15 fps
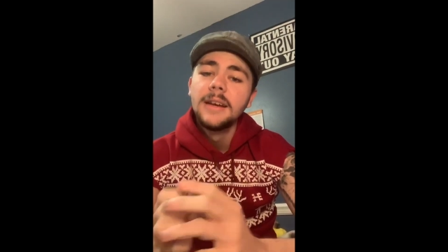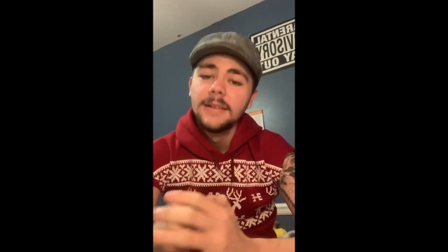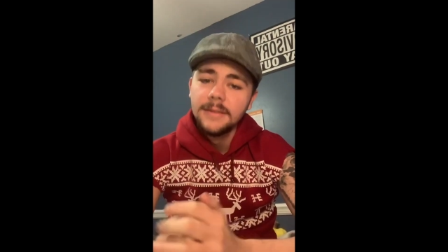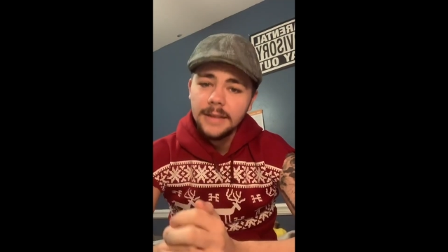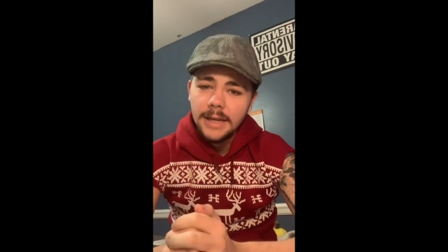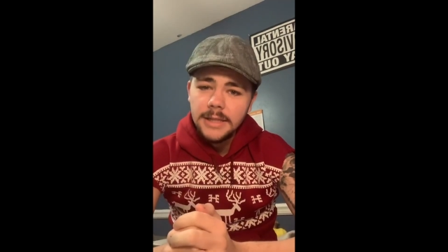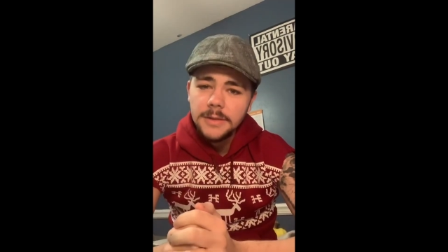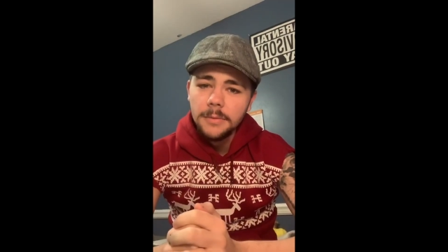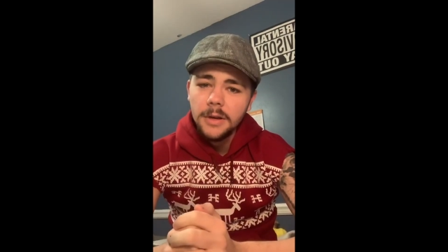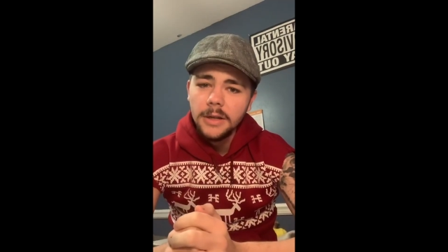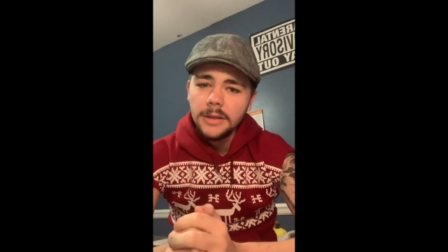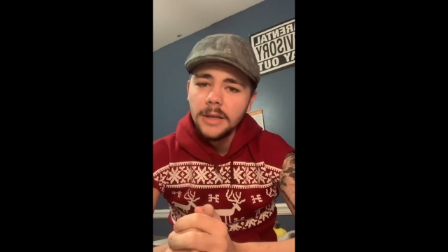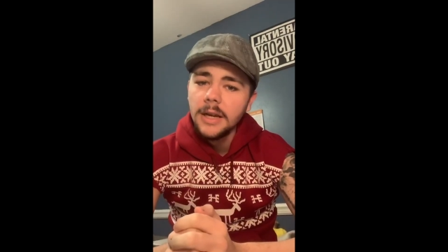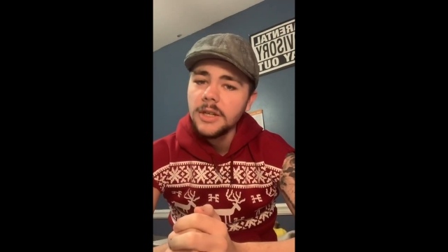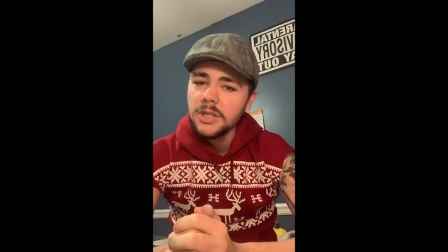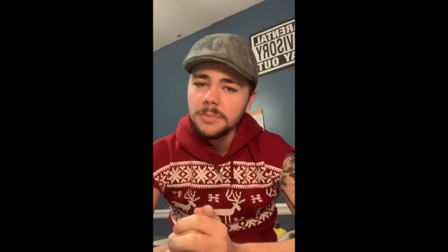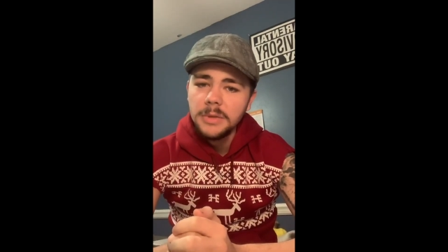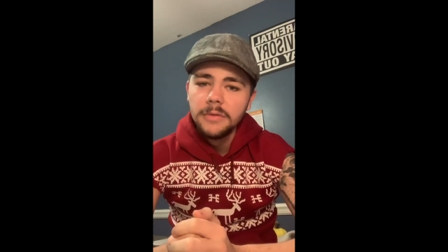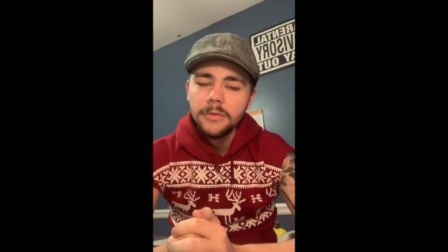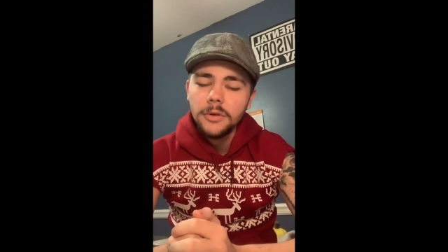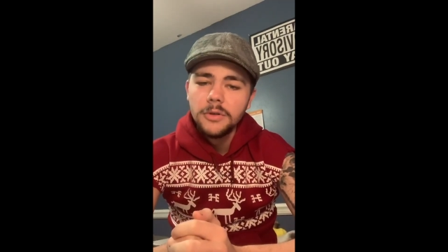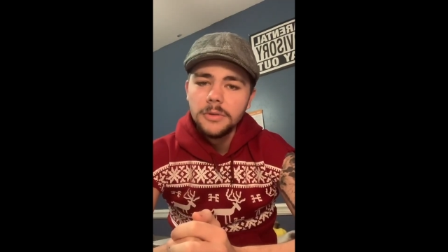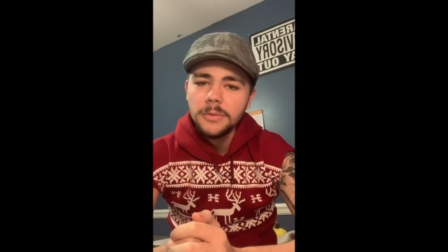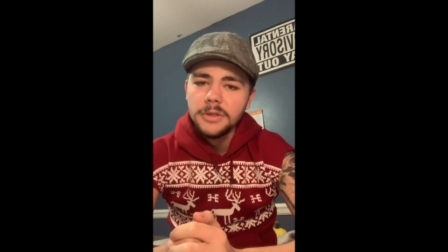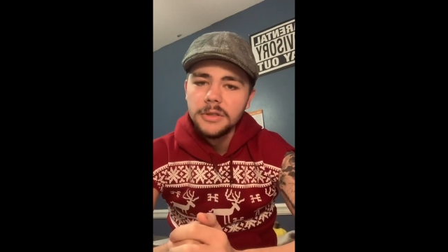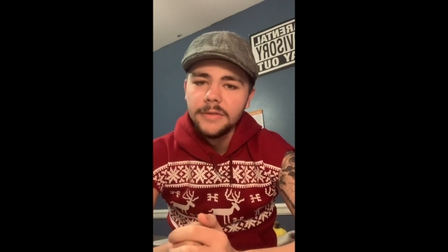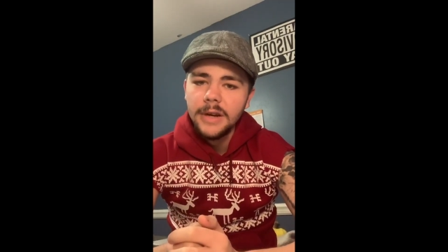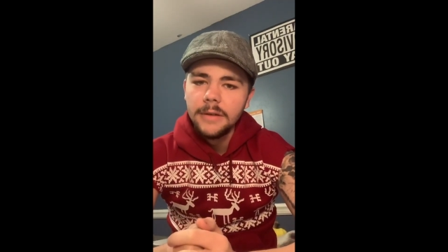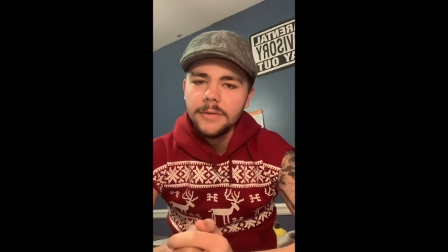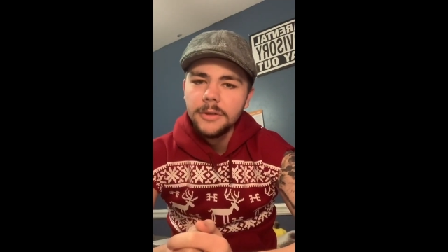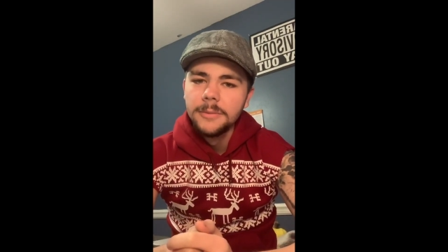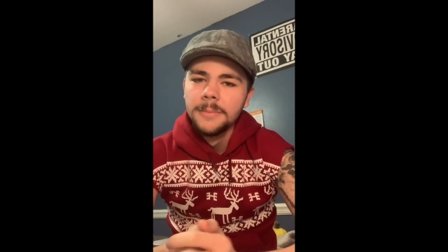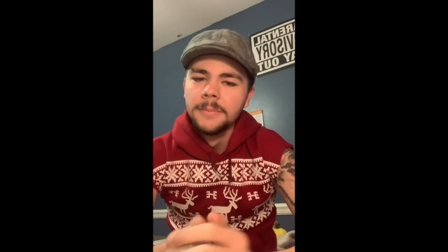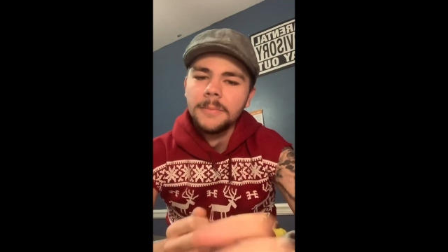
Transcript: And that's why I should be in Virtual Survivor.